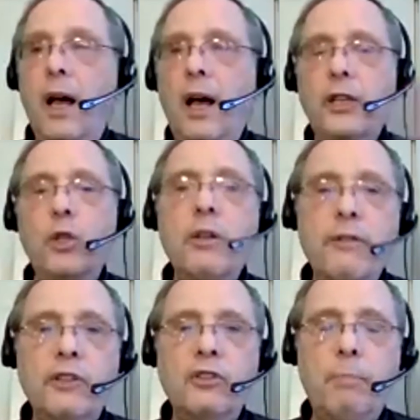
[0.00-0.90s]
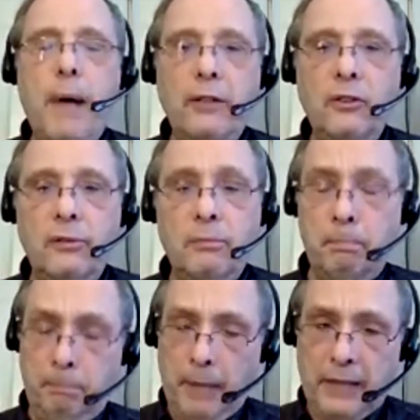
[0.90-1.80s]
a universe of poss
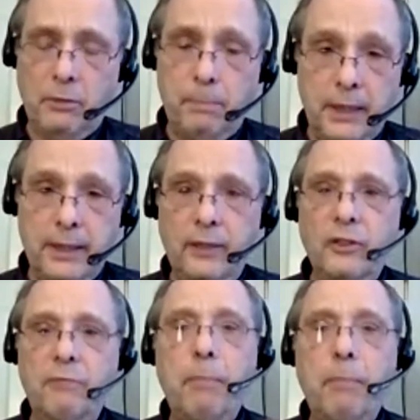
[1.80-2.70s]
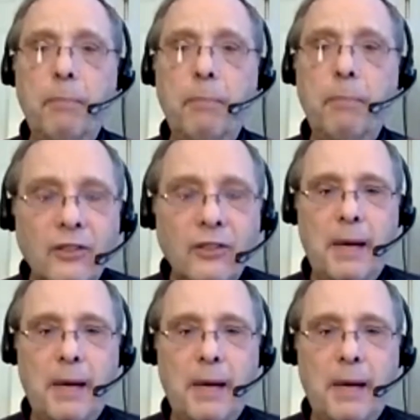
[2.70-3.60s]
possibilities, of po
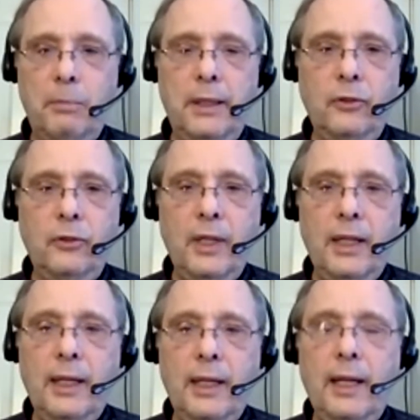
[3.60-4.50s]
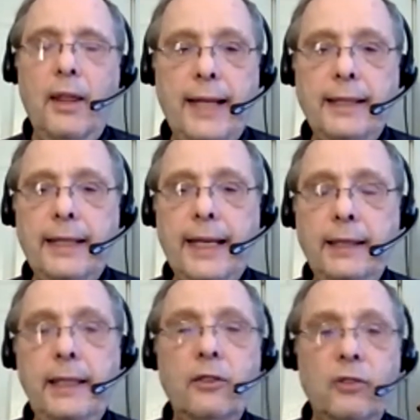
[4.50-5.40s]
positive possibilities that
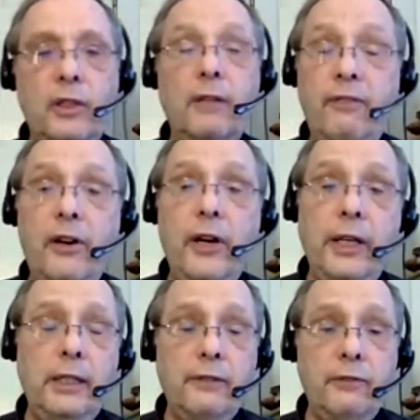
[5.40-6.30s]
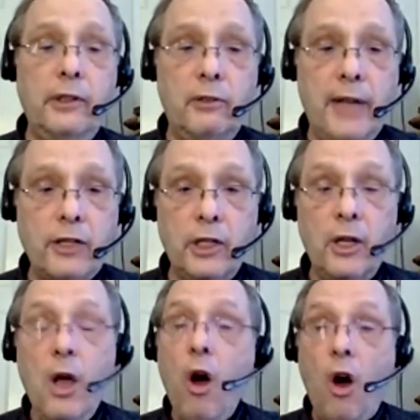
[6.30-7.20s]
can lead us in a very different
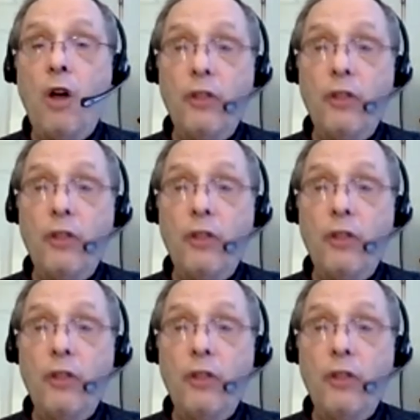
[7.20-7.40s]
direction,